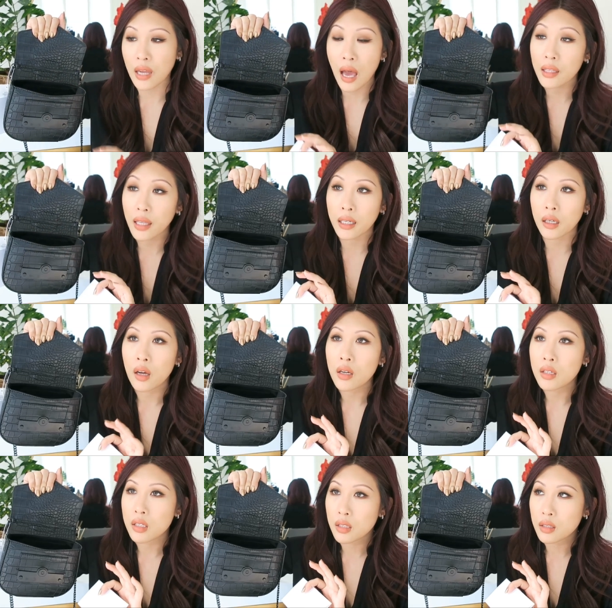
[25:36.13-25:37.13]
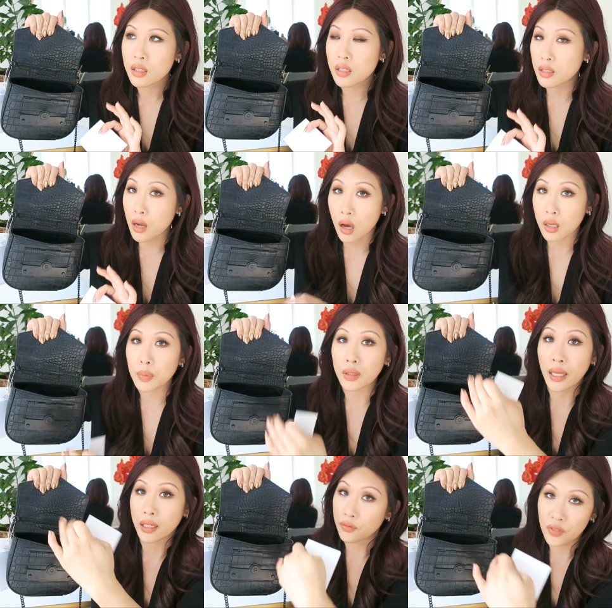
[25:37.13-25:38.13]
Not like snug, but
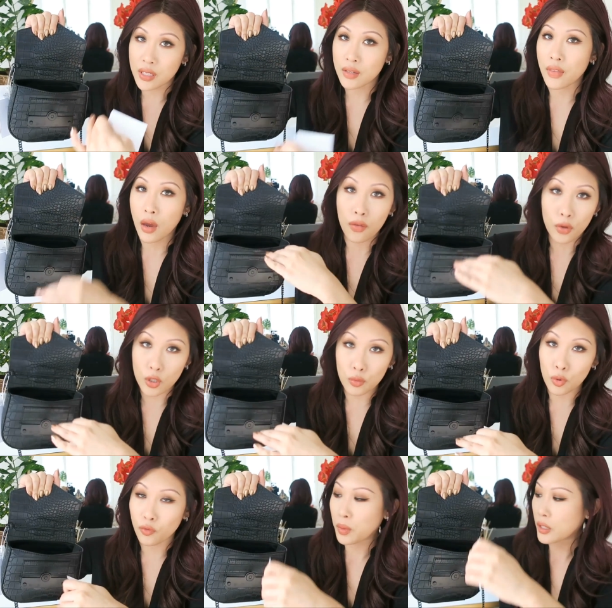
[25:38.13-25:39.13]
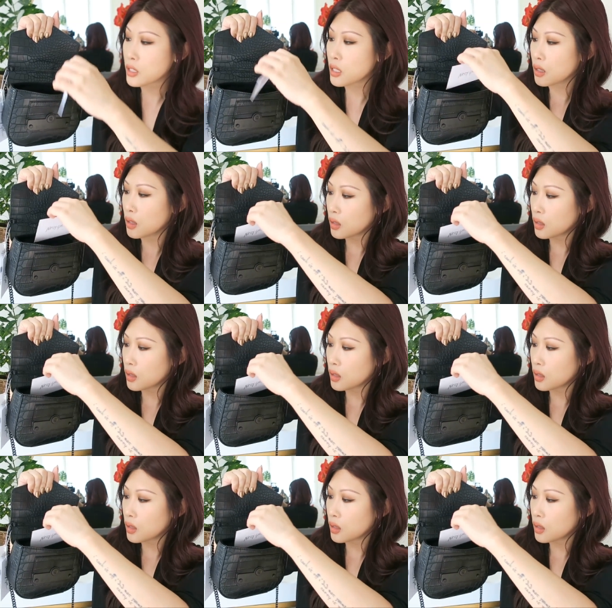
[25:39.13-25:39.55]
like fits in there, there's movement.